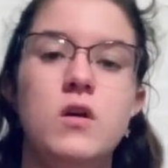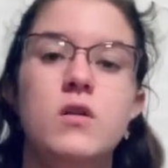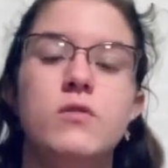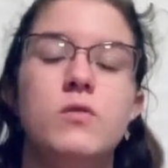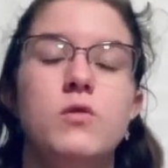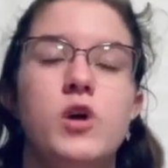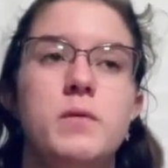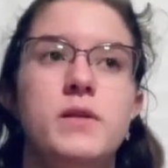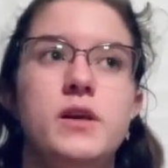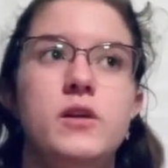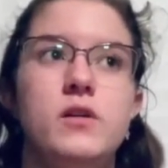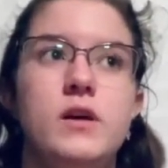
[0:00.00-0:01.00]
So
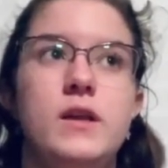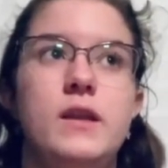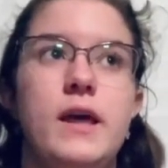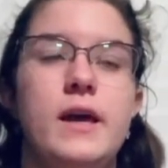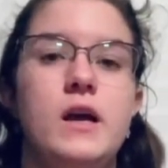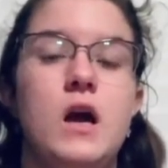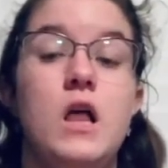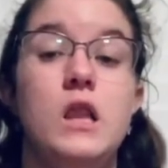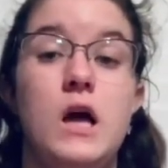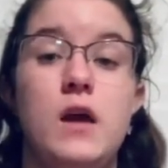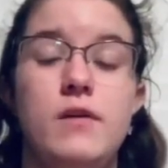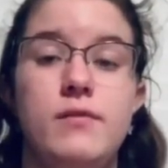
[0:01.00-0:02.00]
normally in like a
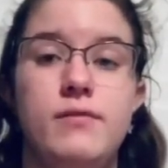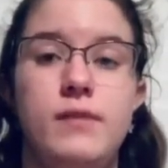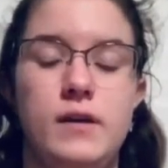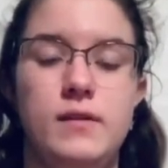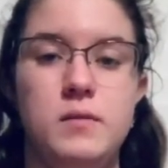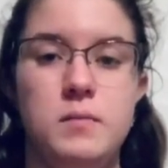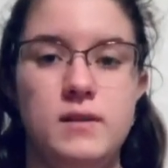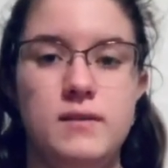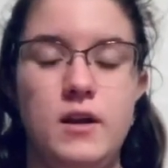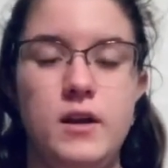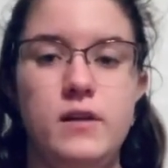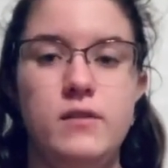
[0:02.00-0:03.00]
lot of fantasy books
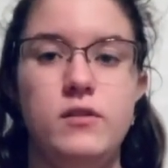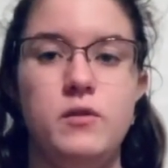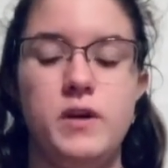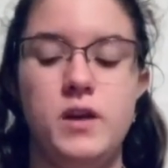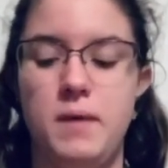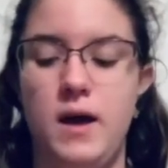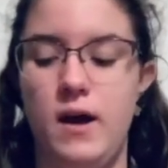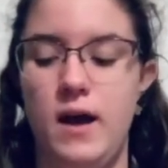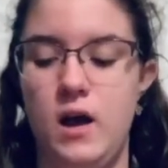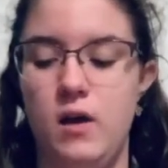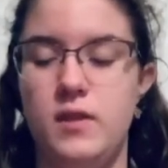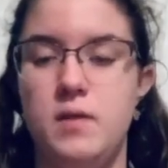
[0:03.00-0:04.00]
nowadays, you read about
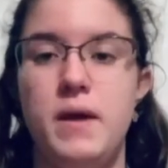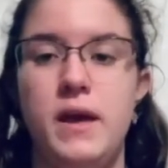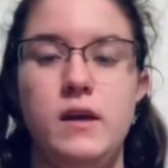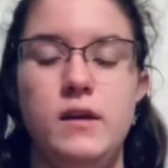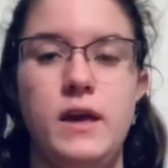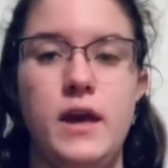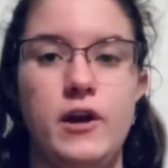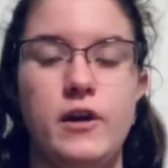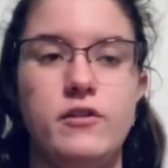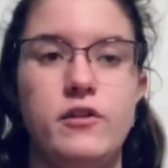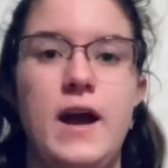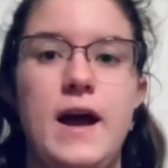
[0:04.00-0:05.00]
how the main
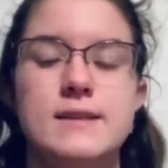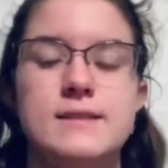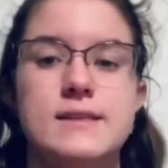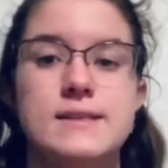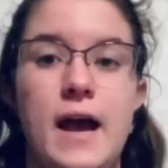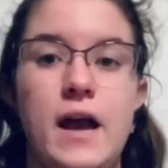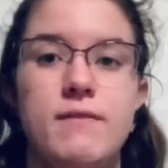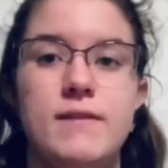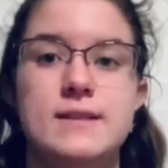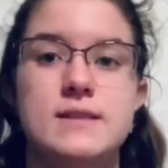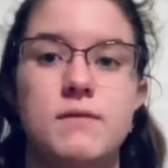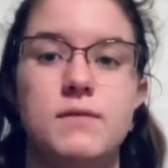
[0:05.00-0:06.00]
character has to
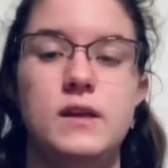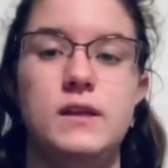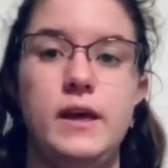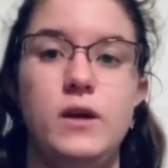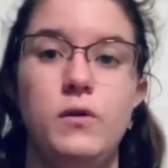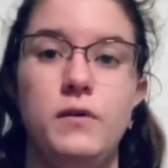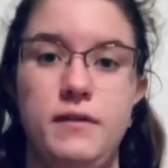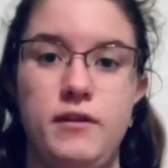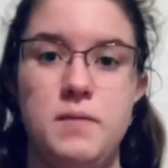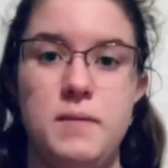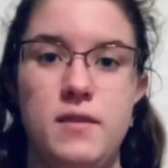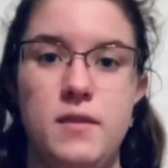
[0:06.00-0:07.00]
sacrifice something they hold dear
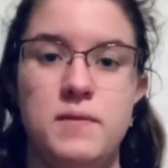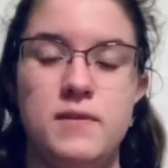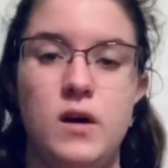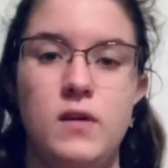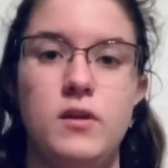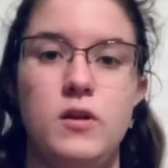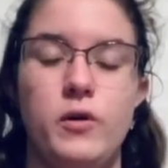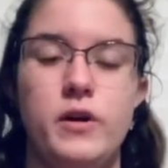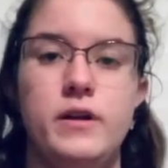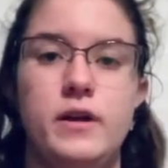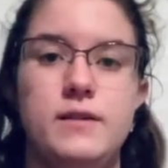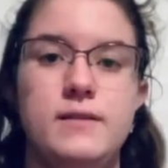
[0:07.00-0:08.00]
about themselves in order
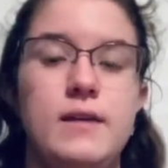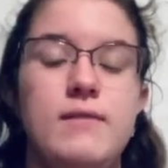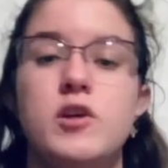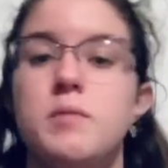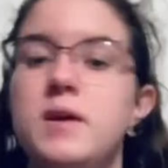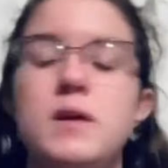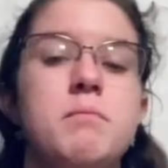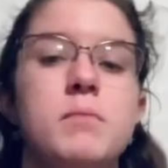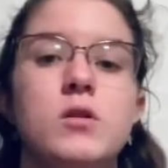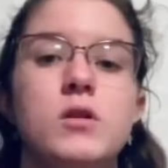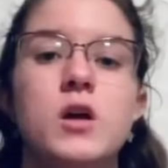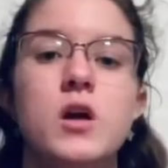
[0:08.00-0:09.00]
to save their
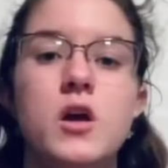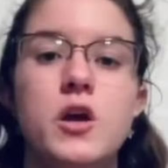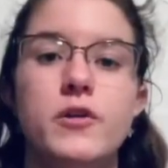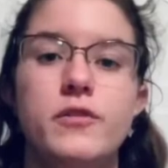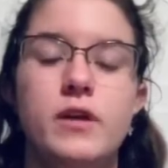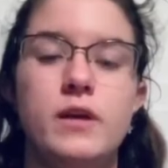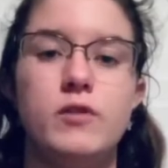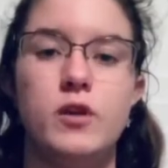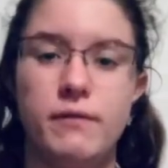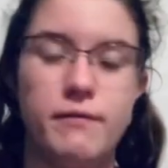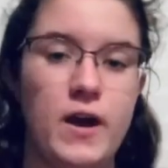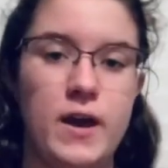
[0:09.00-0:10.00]
people or save their
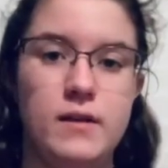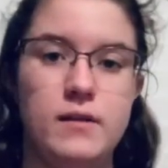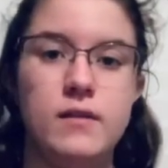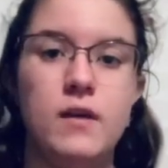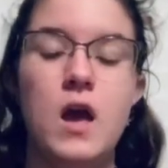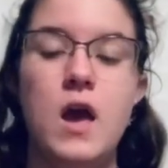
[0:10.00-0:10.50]
friends.